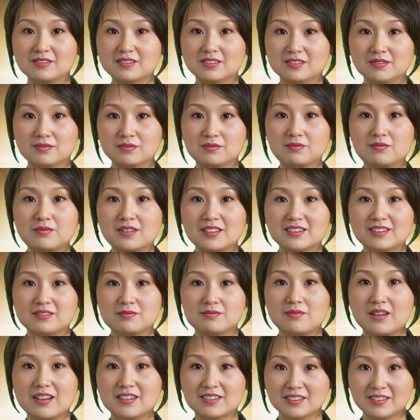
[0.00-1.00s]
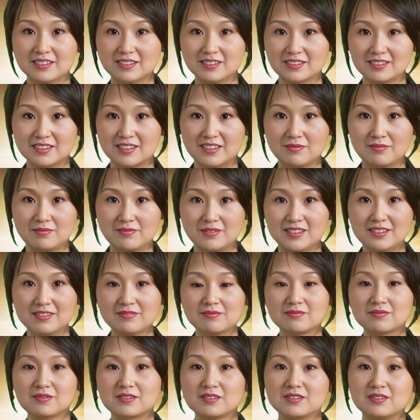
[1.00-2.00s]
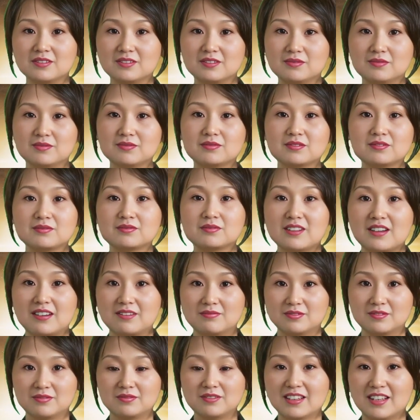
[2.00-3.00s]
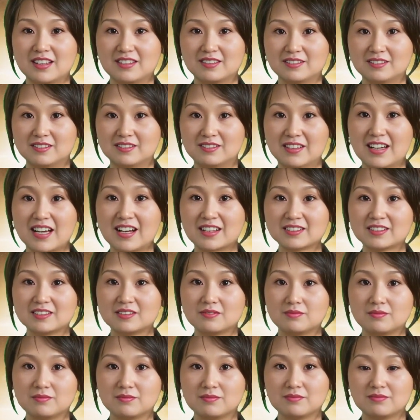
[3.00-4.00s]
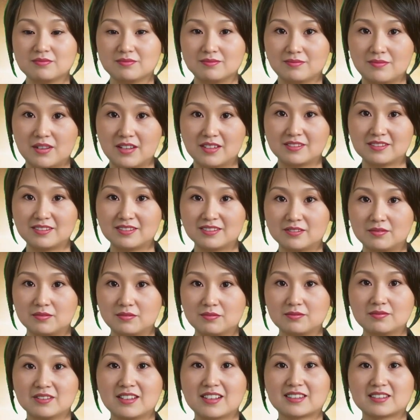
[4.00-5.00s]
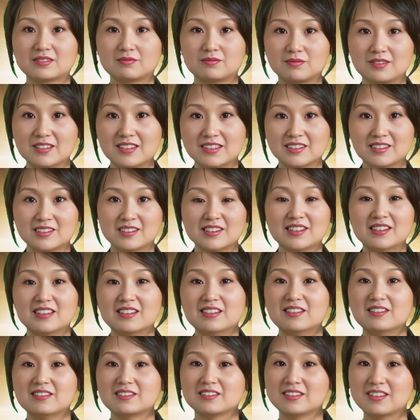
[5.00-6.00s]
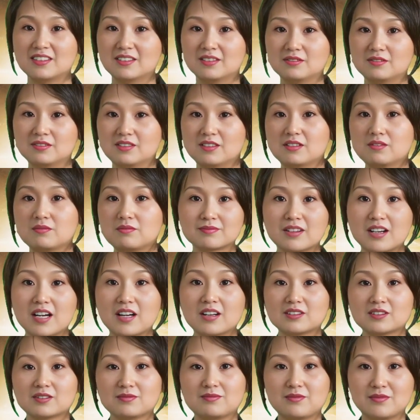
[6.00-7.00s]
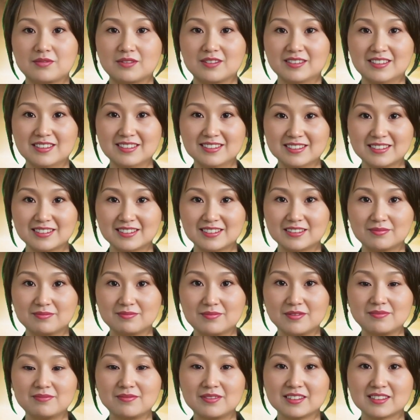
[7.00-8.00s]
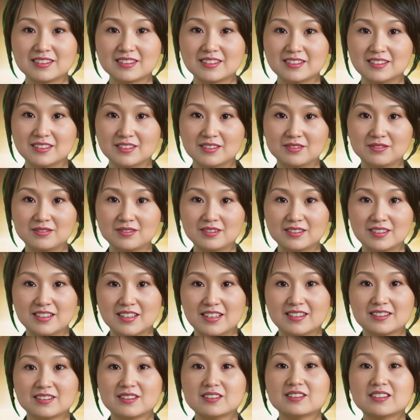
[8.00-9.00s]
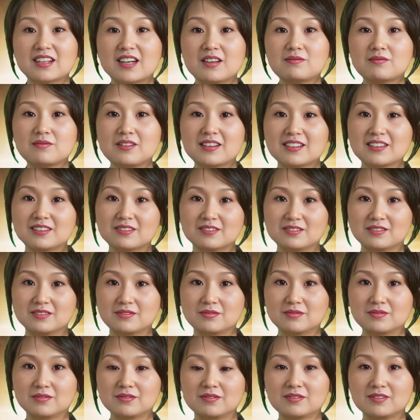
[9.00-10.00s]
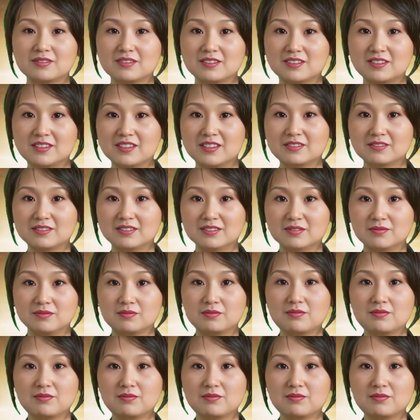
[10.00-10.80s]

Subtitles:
According to the latest quarterly report, Jinke only achieved sales of 21.8 billion yuan in the first three quarters of last year, ranking 65th nationwide.